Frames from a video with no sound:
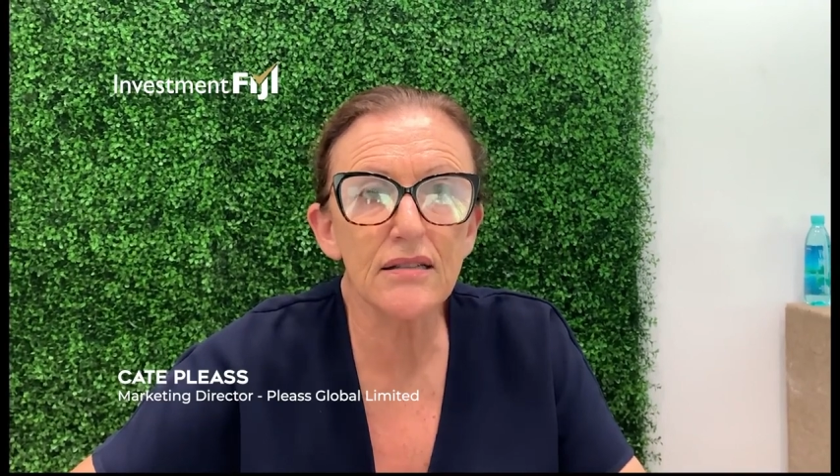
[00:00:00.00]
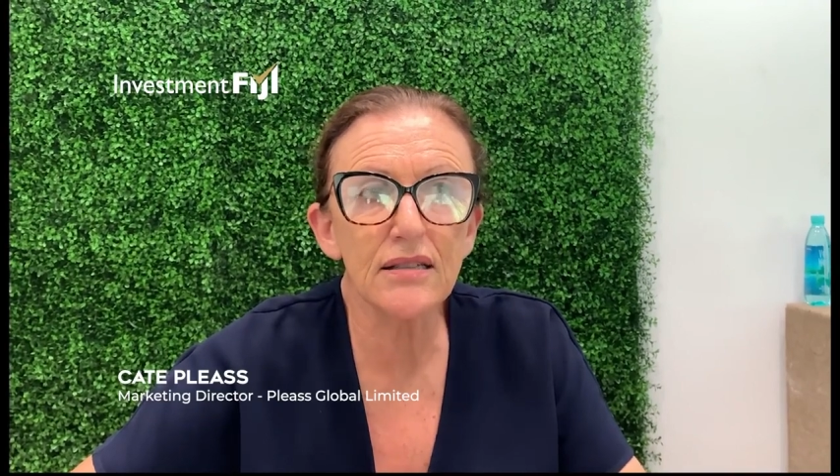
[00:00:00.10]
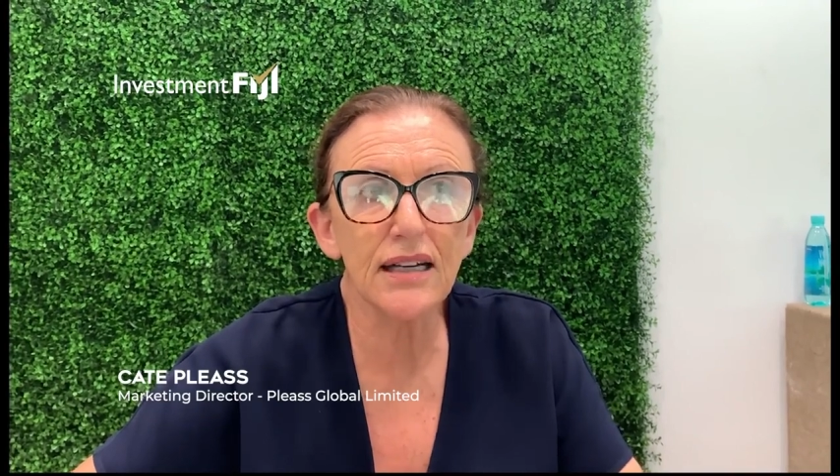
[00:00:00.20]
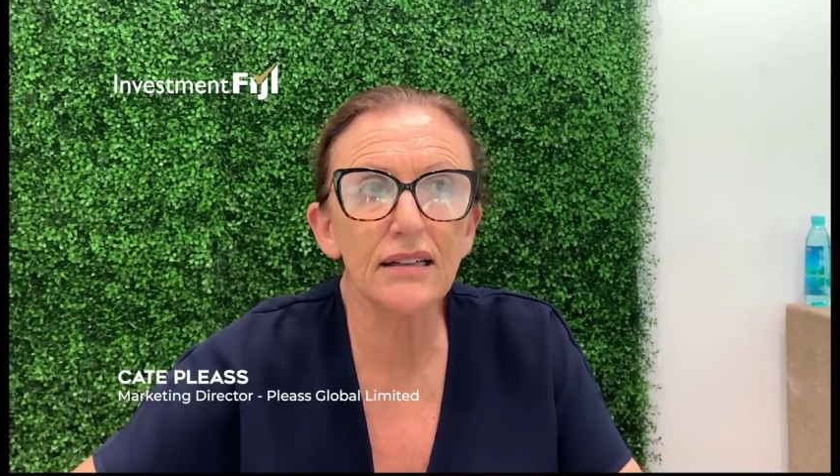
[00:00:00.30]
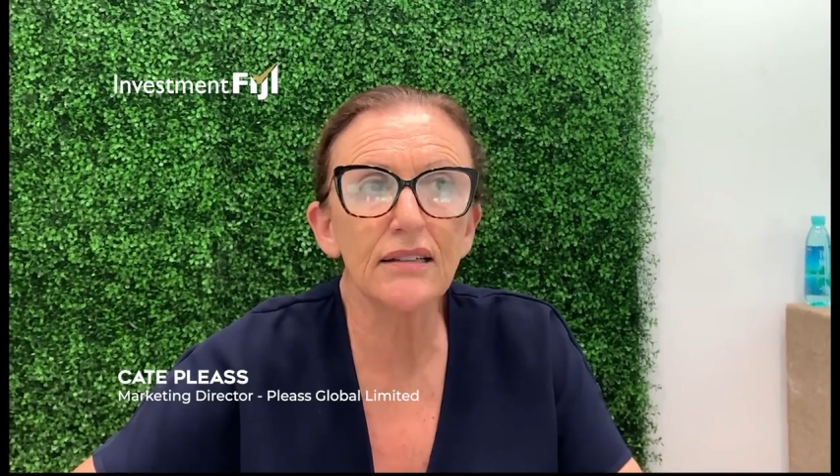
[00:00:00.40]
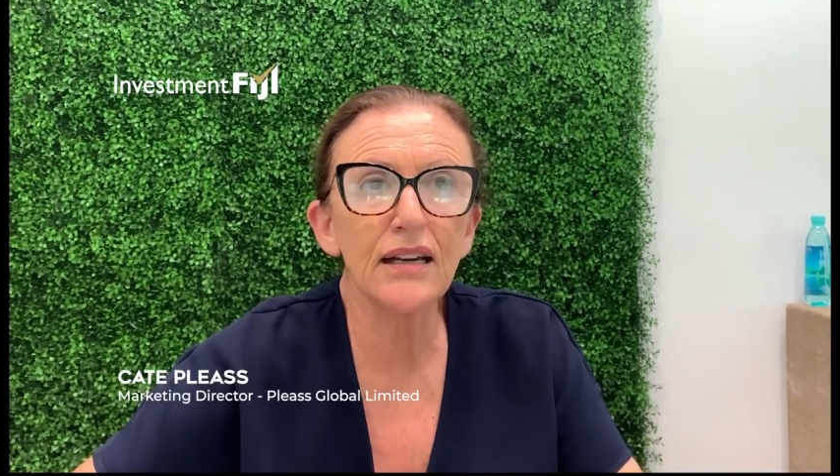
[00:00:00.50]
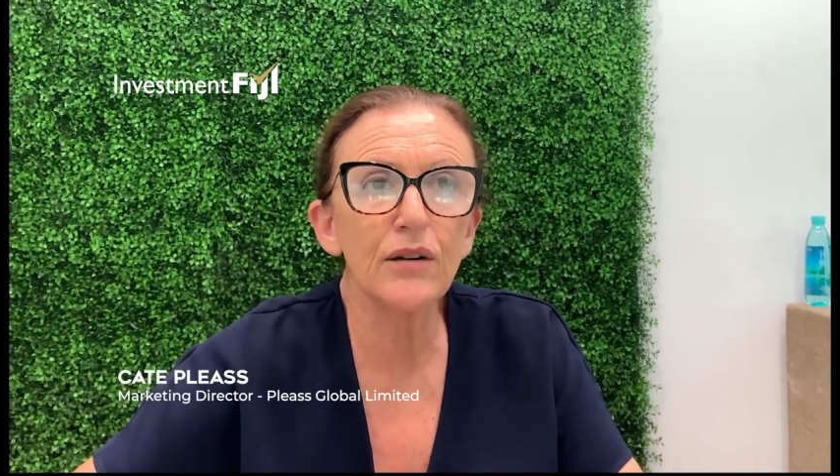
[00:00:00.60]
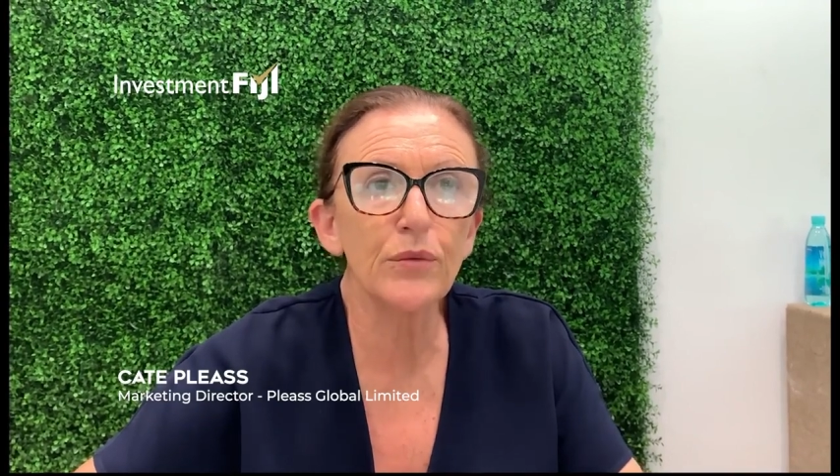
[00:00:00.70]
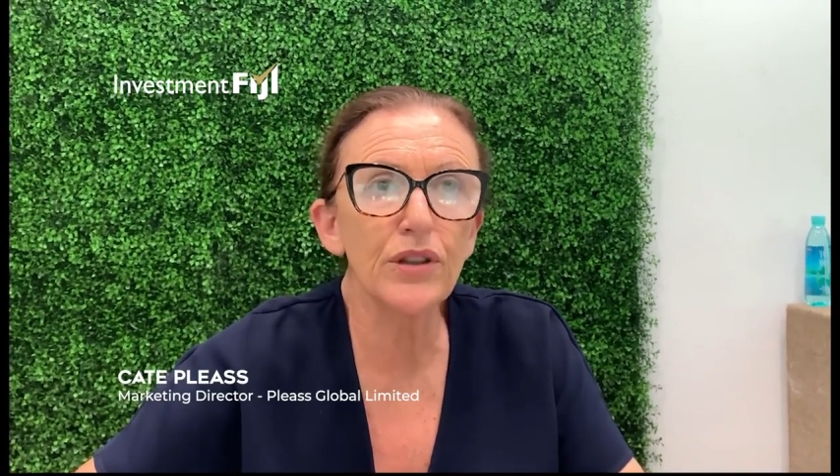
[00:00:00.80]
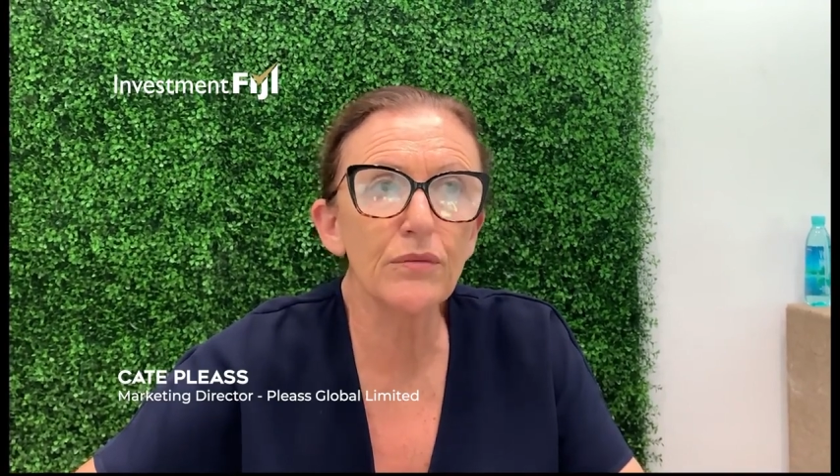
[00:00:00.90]
started
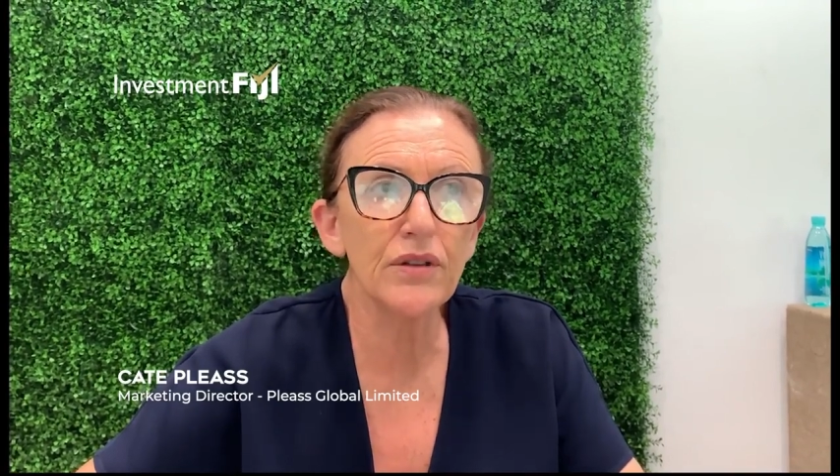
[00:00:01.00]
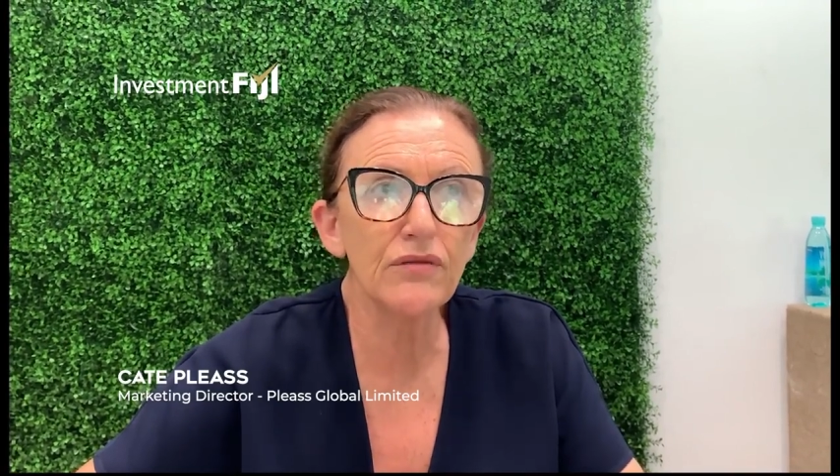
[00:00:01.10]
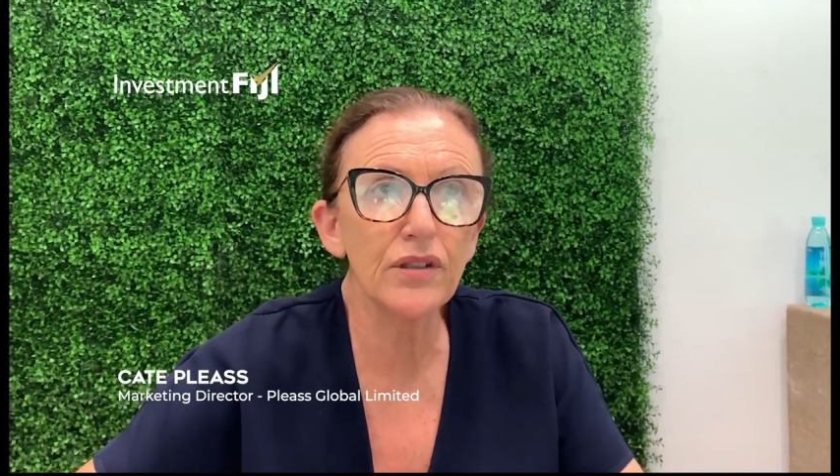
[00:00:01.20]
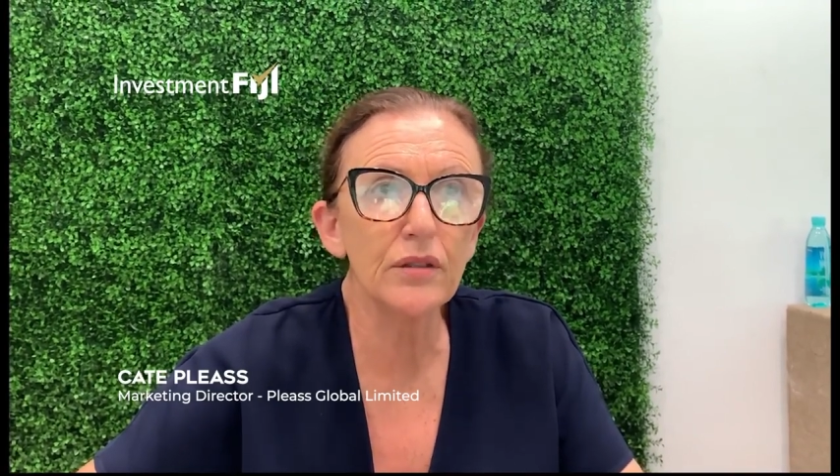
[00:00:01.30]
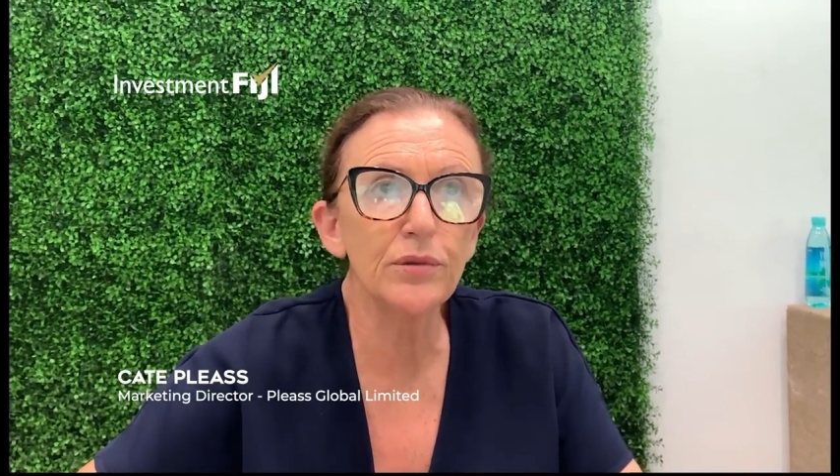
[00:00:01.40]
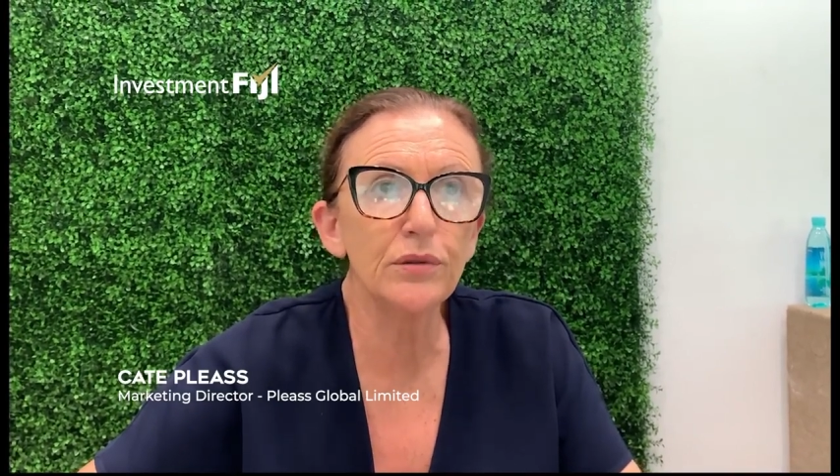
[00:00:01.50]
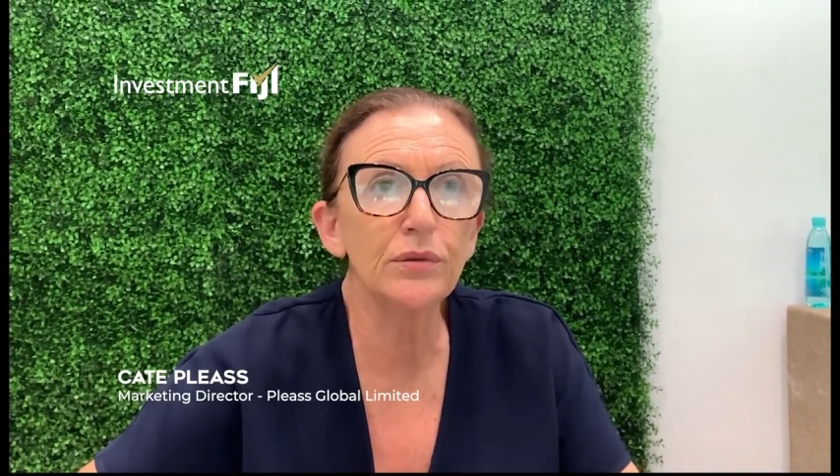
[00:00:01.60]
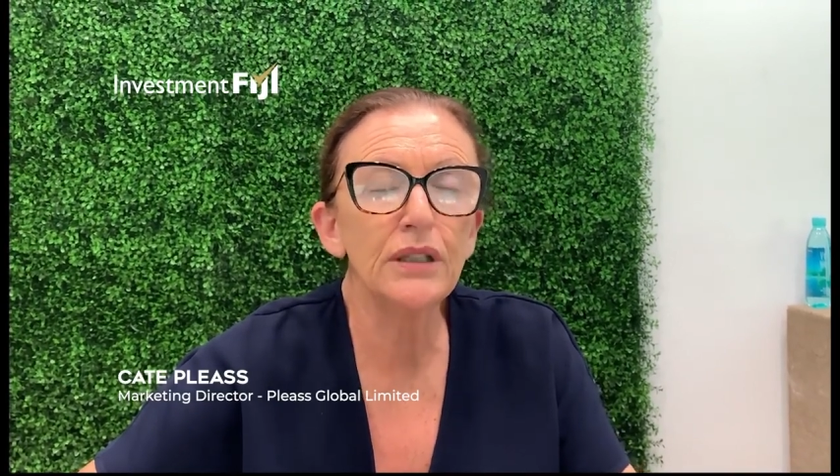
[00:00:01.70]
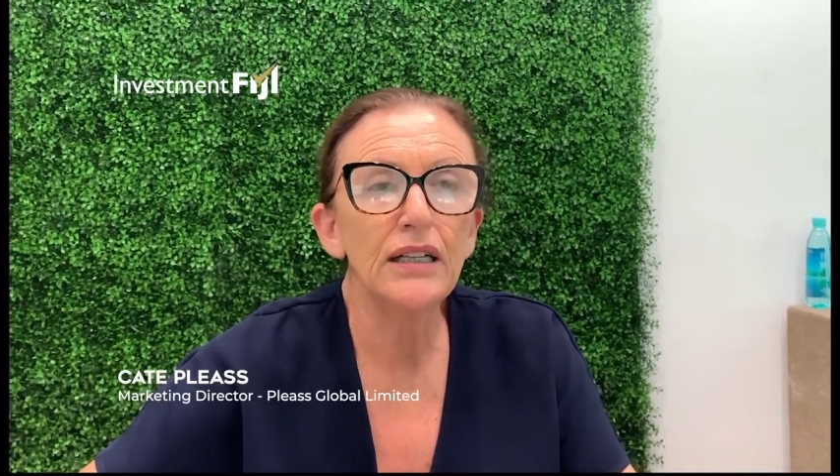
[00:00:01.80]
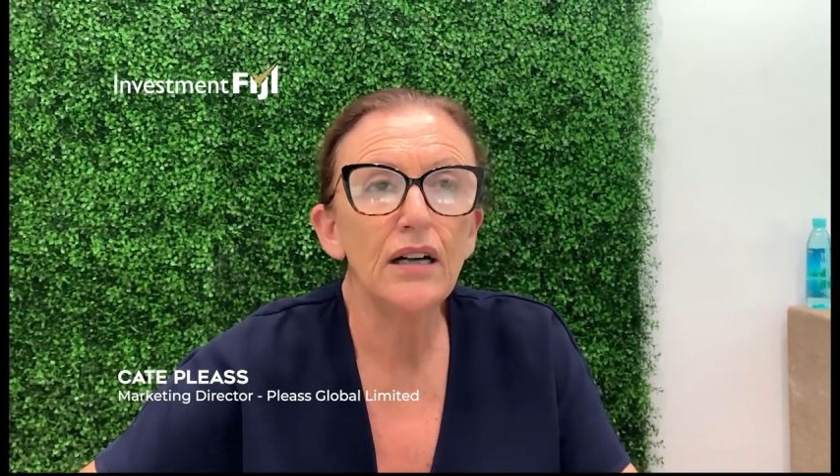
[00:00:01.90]
out with a refillable